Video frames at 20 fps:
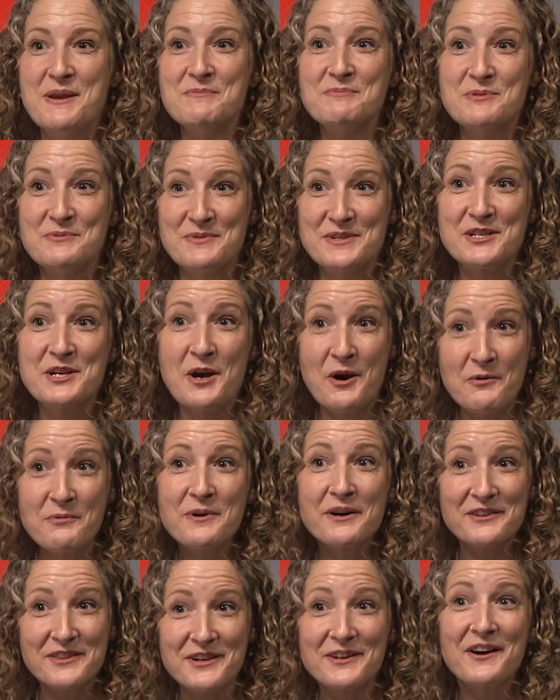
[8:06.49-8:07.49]
people would know
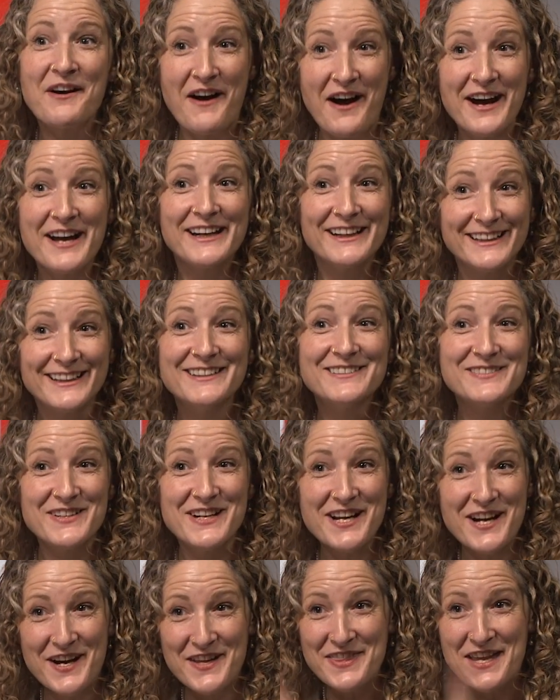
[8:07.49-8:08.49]
where they're on
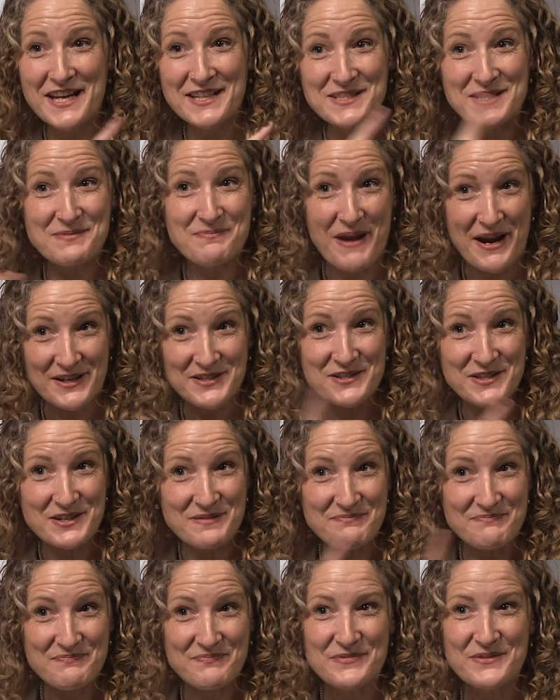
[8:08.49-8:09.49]
that spectrum,
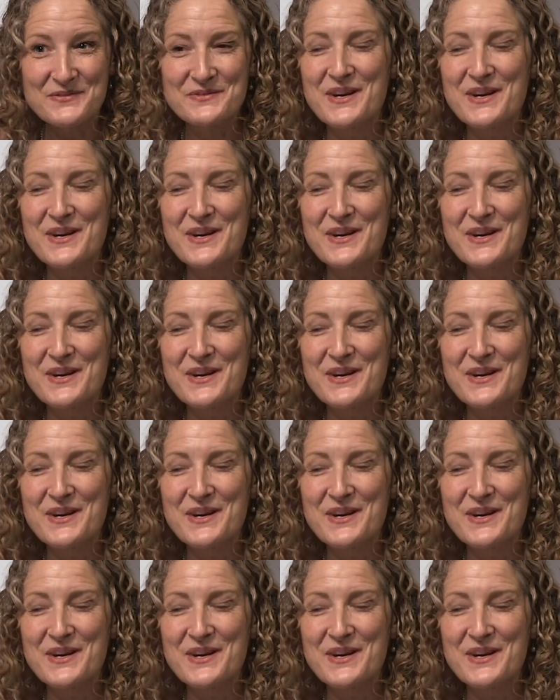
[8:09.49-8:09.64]
yeah.